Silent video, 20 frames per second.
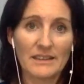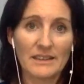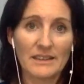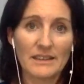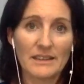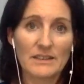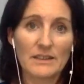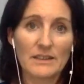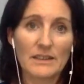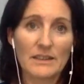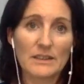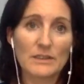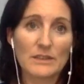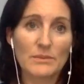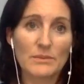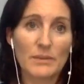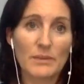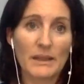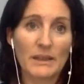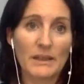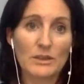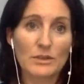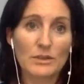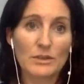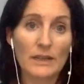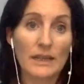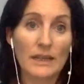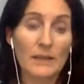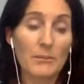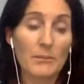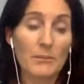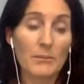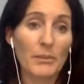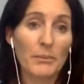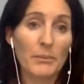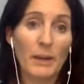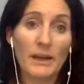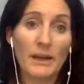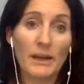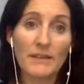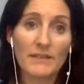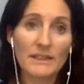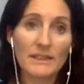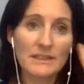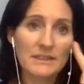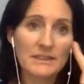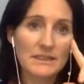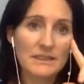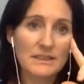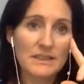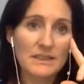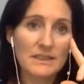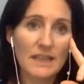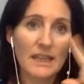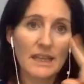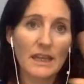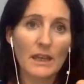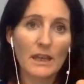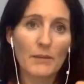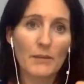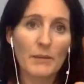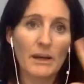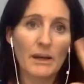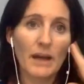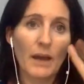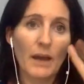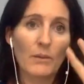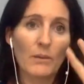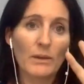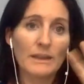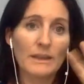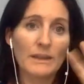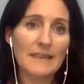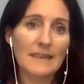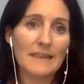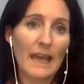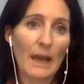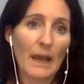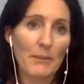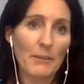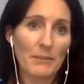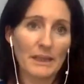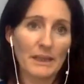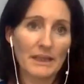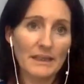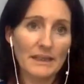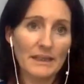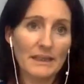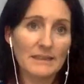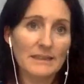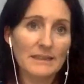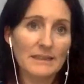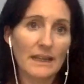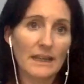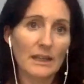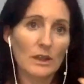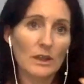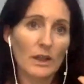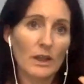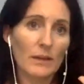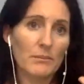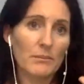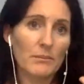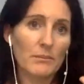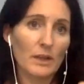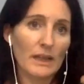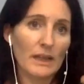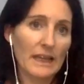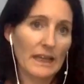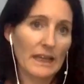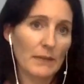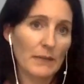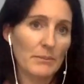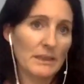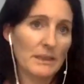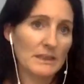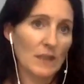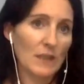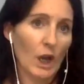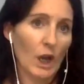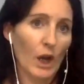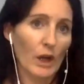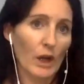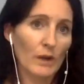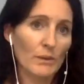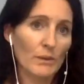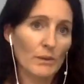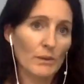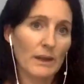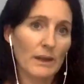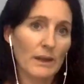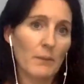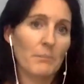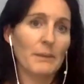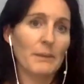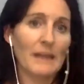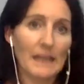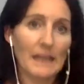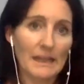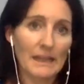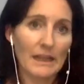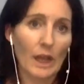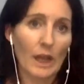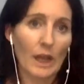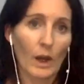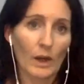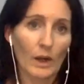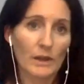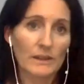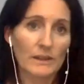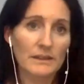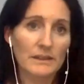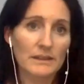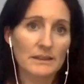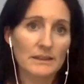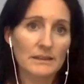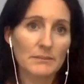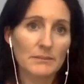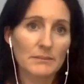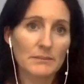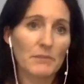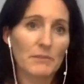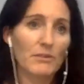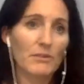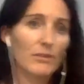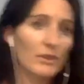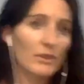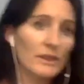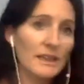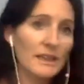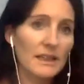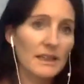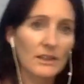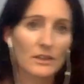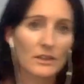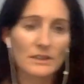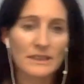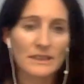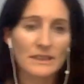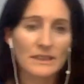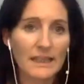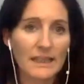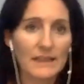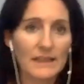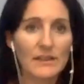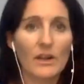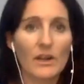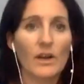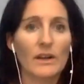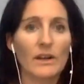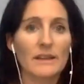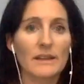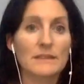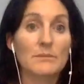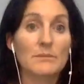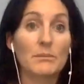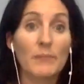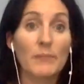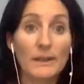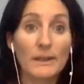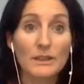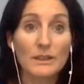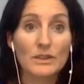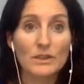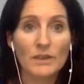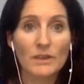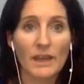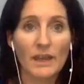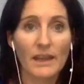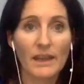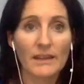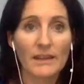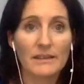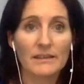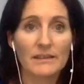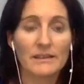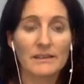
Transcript: So that's been a trick. And part of it is just thinking about I want to tap in. It's like uh, looking at a piece of art without being the art, but fully understanding the art as much as you can.